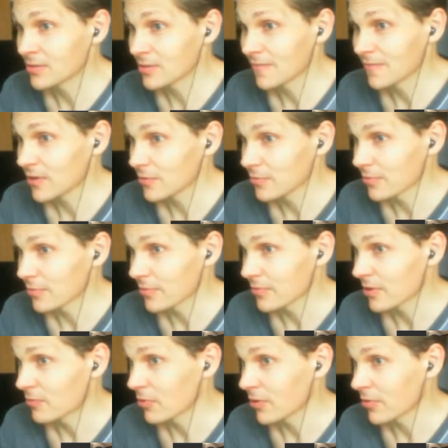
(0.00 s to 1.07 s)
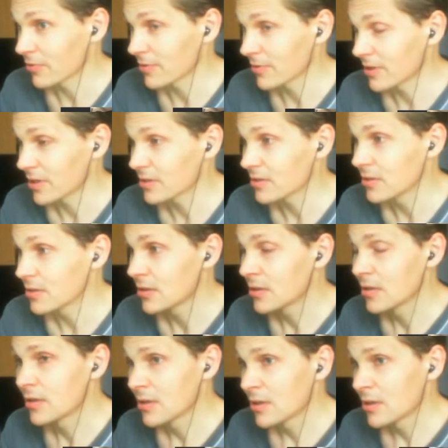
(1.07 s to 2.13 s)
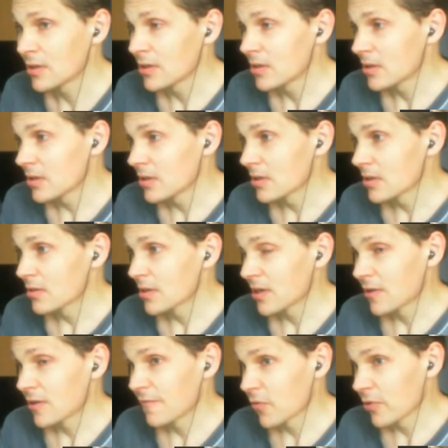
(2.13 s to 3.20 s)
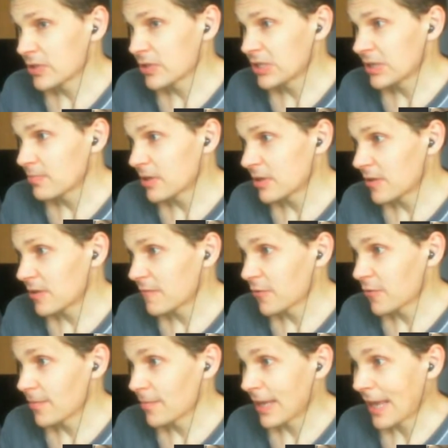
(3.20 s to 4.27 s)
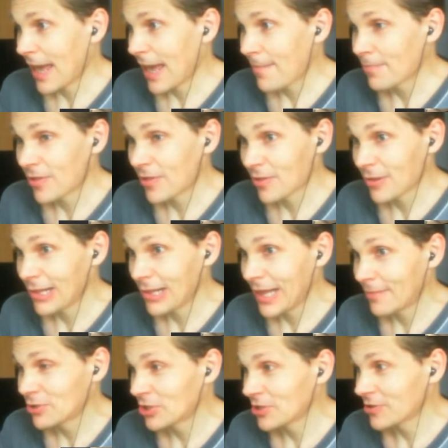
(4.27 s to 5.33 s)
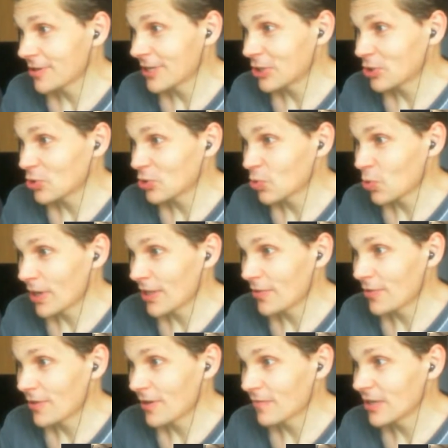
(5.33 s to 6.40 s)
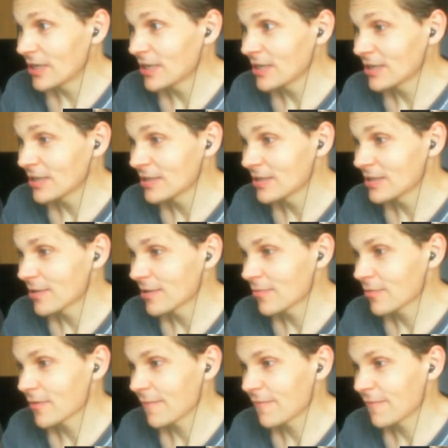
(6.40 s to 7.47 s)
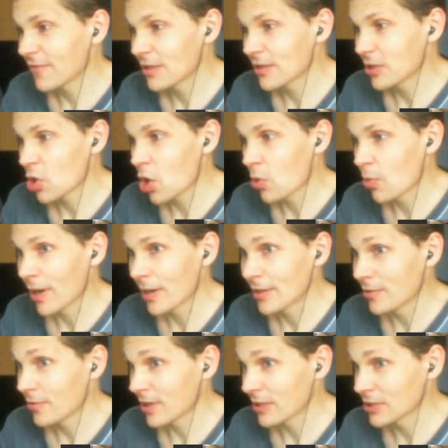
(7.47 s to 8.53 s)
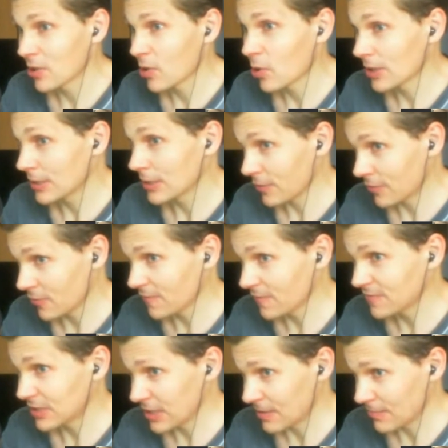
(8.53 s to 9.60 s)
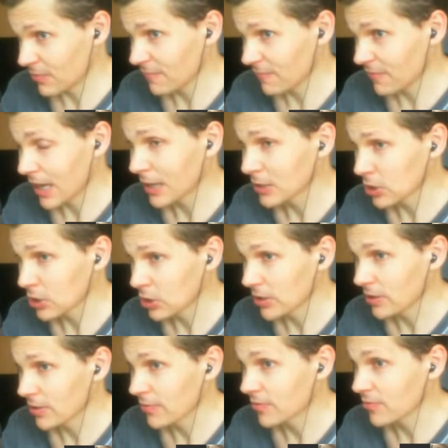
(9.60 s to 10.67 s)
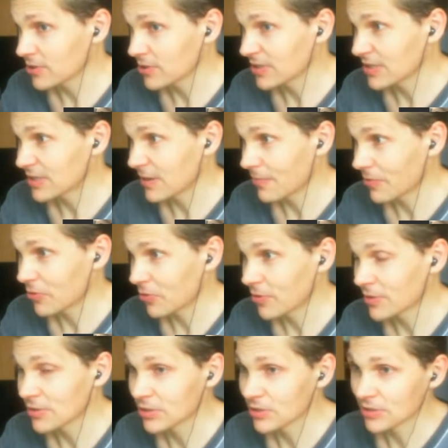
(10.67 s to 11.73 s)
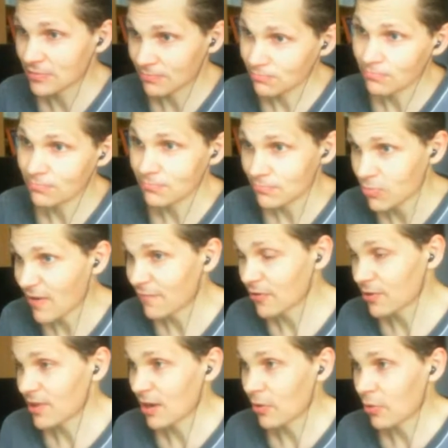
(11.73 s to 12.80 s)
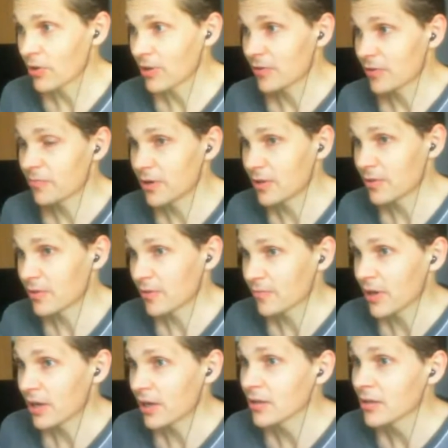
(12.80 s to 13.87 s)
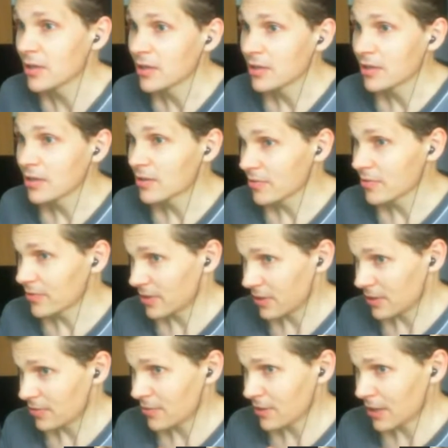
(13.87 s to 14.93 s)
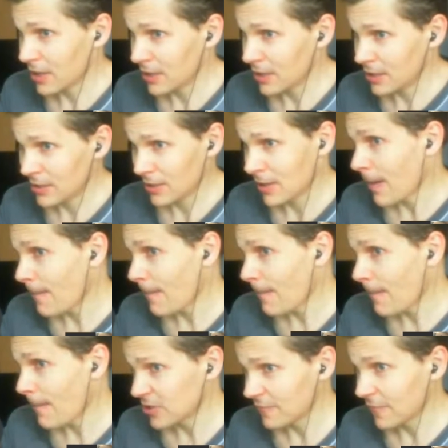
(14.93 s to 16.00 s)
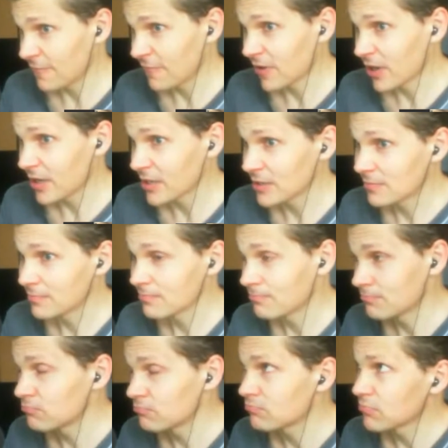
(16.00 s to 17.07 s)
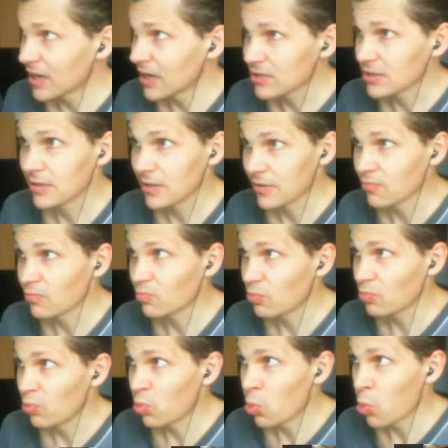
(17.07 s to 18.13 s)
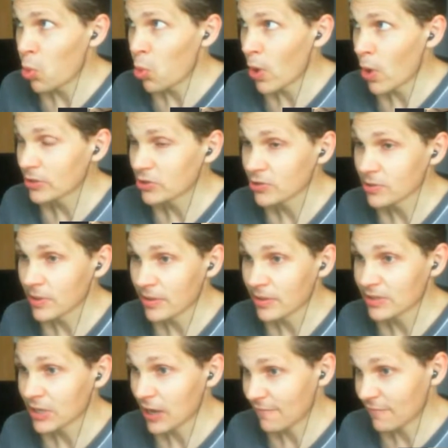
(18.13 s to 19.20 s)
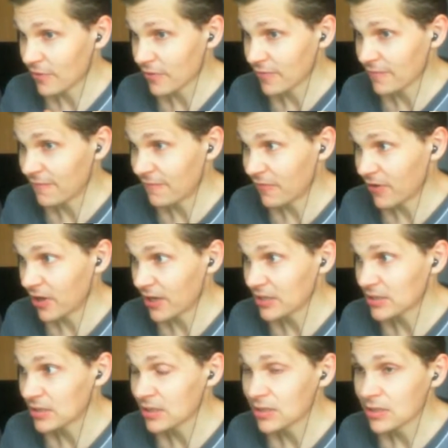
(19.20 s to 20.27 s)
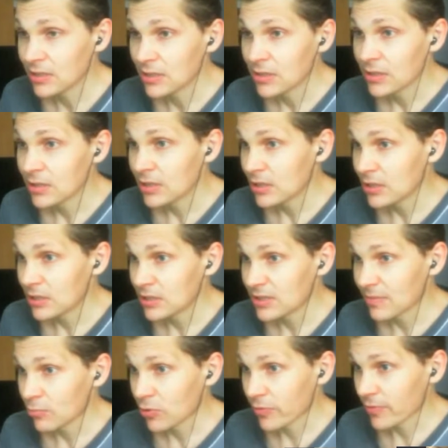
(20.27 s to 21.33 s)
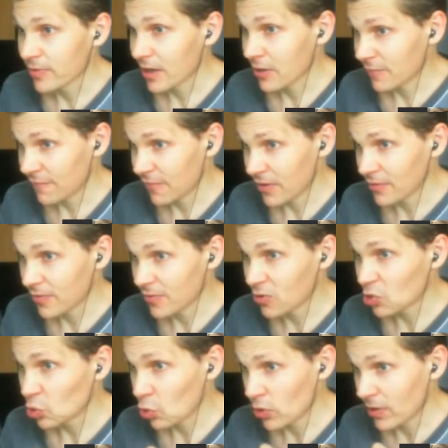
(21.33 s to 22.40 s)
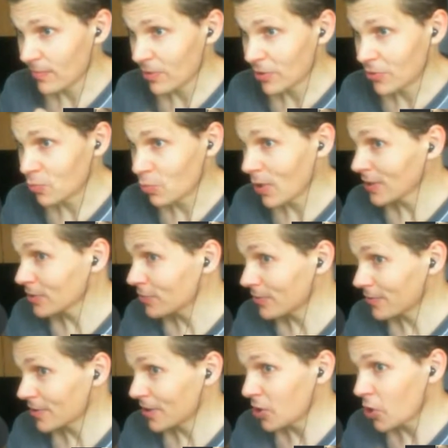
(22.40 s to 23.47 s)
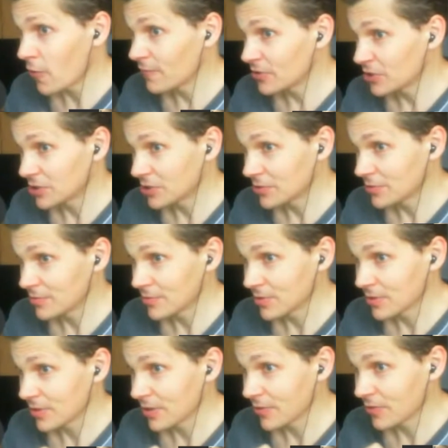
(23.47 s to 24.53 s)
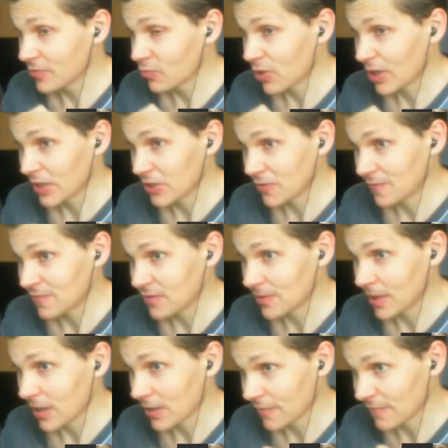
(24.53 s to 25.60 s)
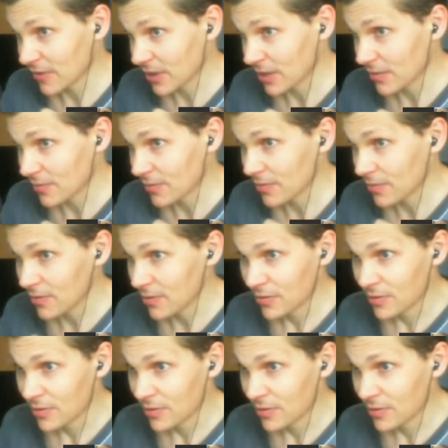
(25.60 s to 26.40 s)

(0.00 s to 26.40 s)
And I've done all 3 roles on that. Alright, our fourth tip is from Cap Slapshot 27. This was a fairly long one, and he's actually got a list of tips for the Underlurker. So we'll just step through it and just reference our own experience as well, because it is a bit of a fight, and actually is well and truly the toughest fight in Templar's Sacrifice story mode. One could say overtuned, at least relative to the other fights.